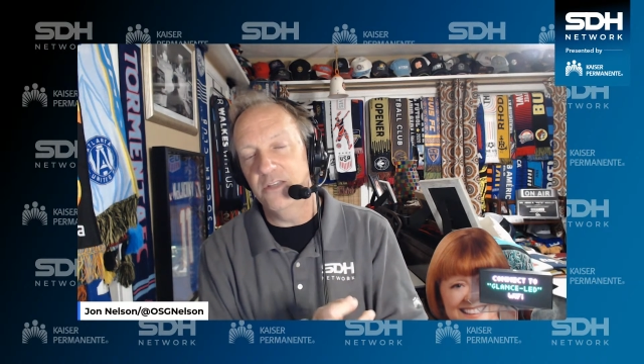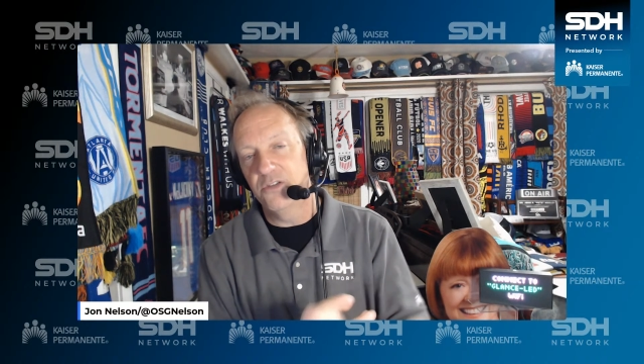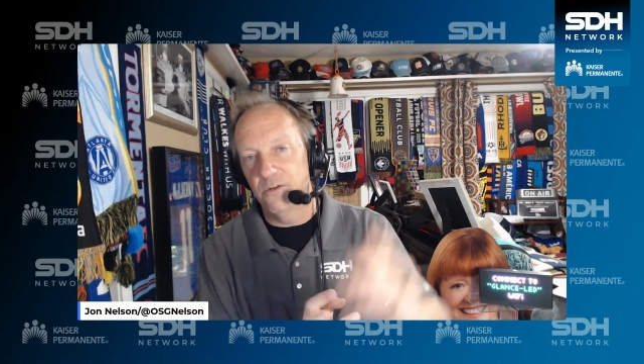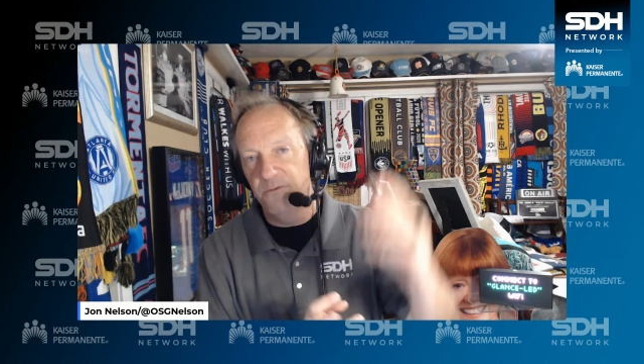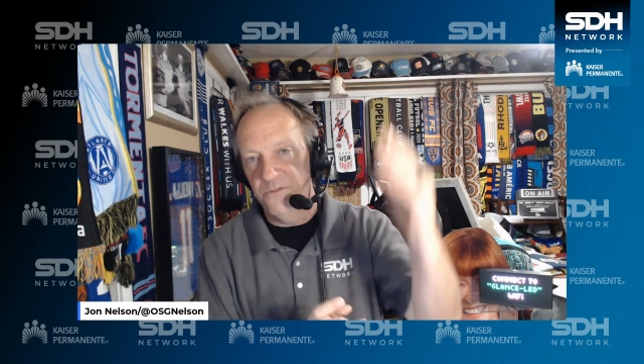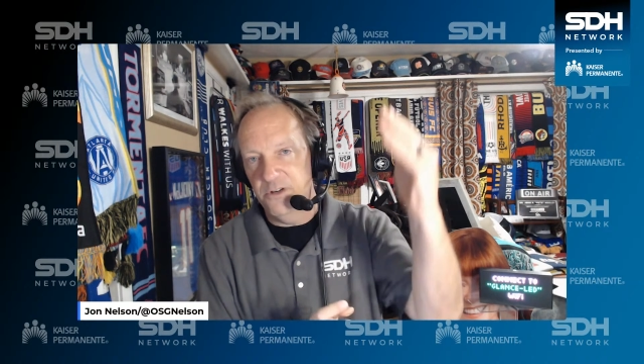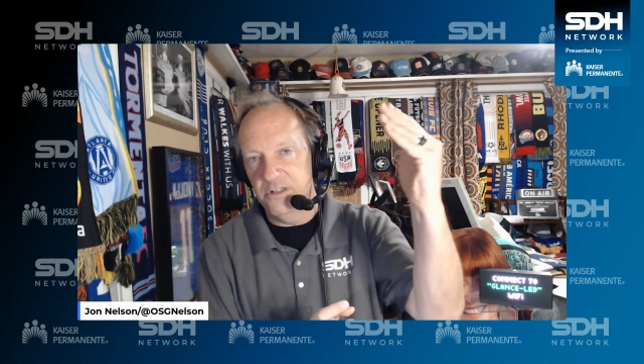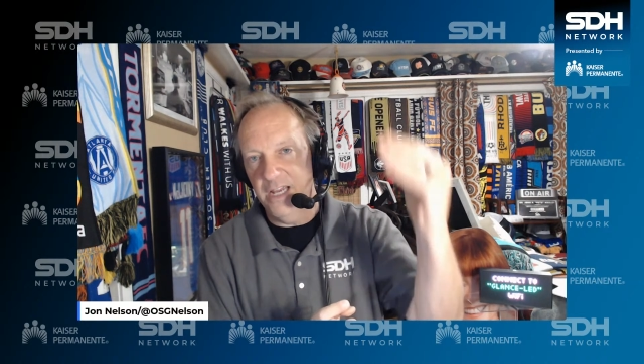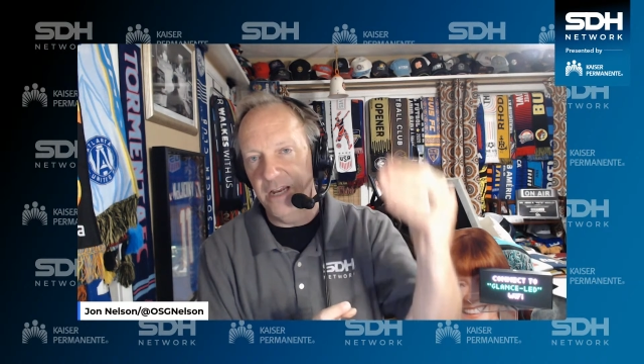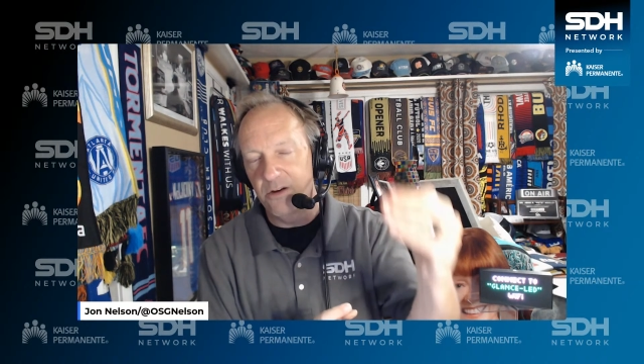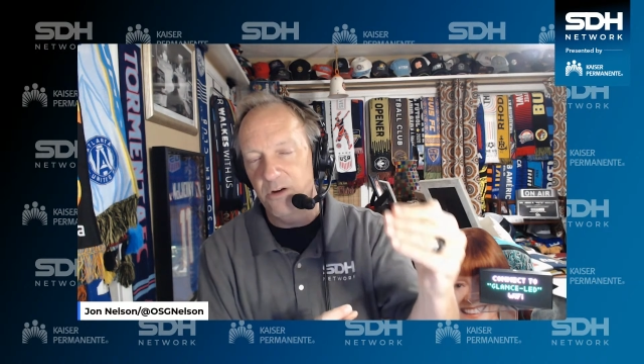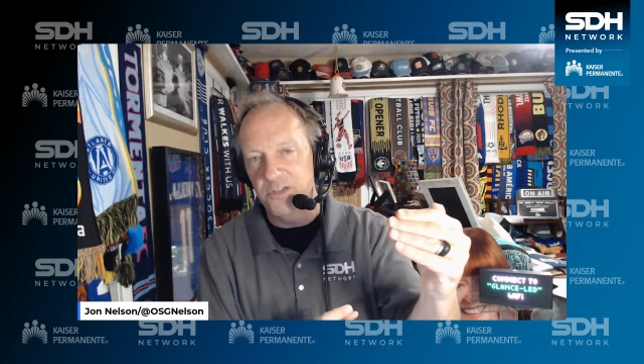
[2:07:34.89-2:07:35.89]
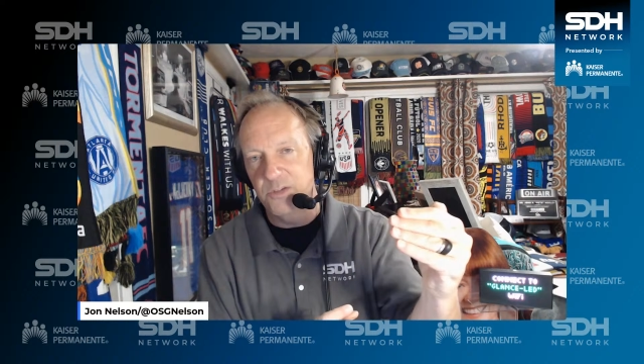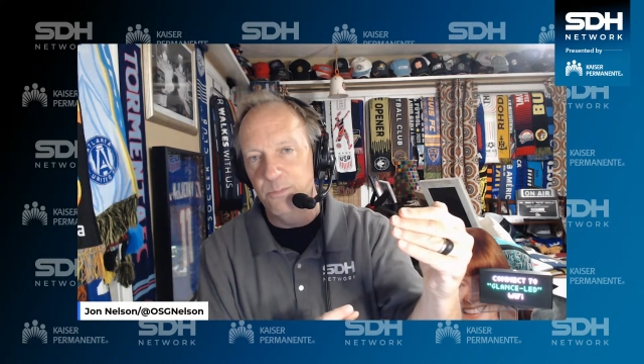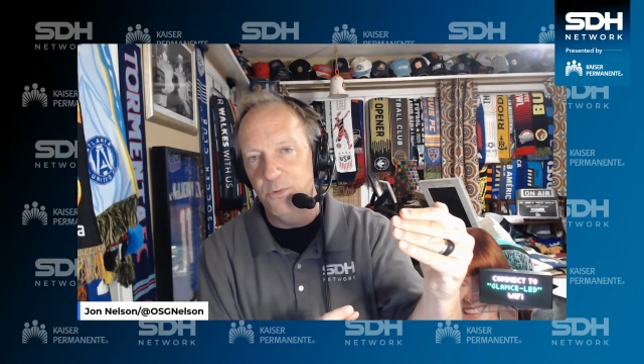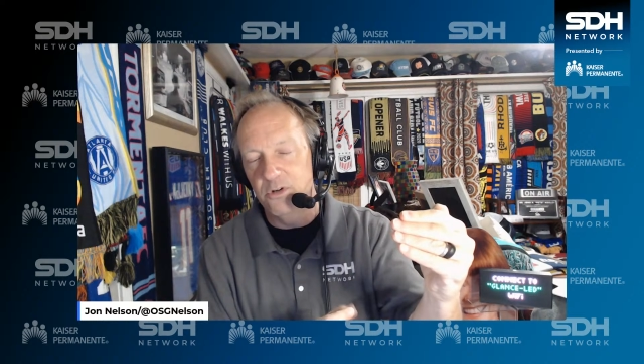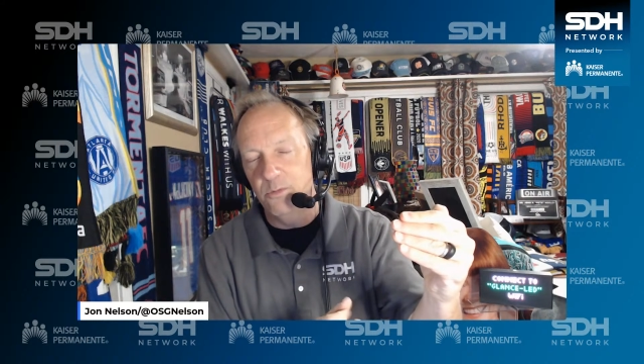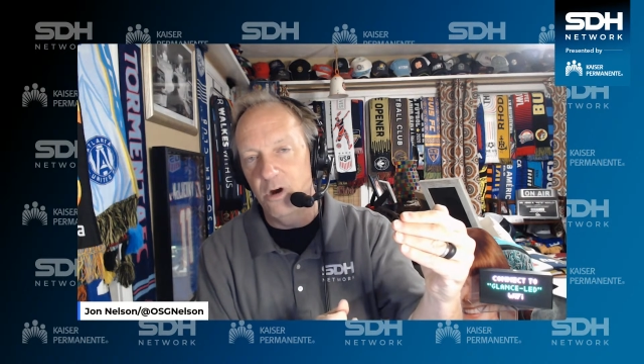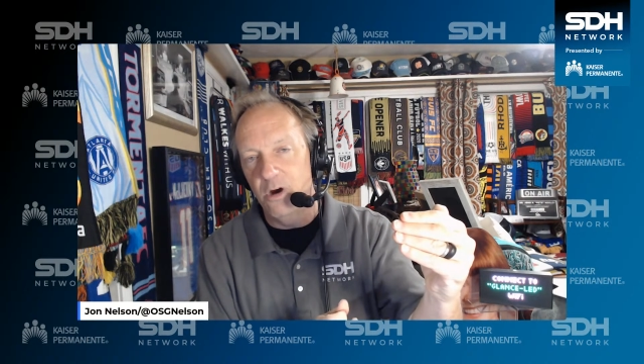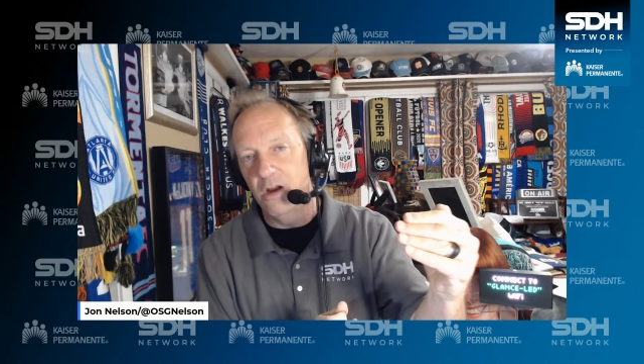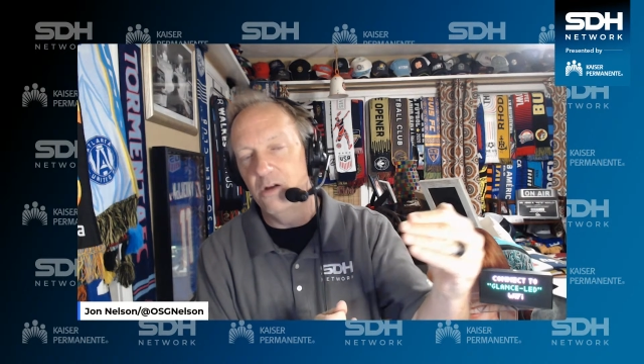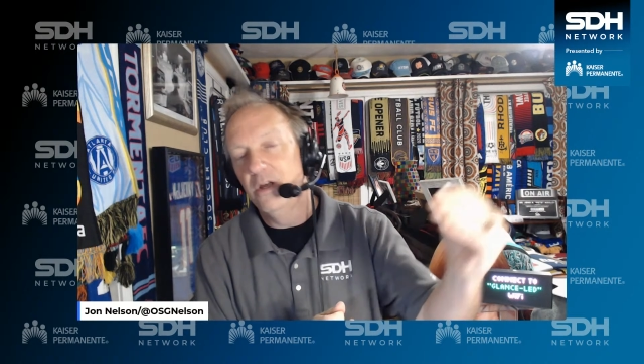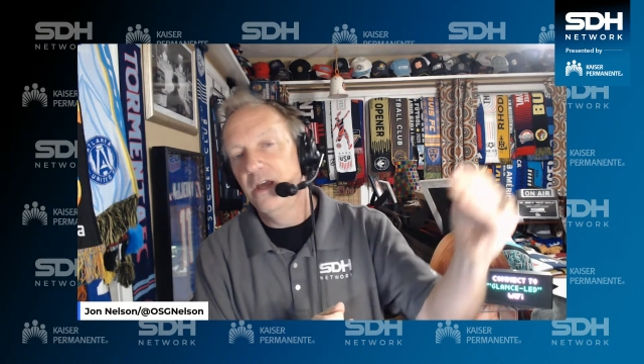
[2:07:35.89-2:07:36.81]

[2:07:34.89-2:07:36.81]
So full day across the board tomorrow.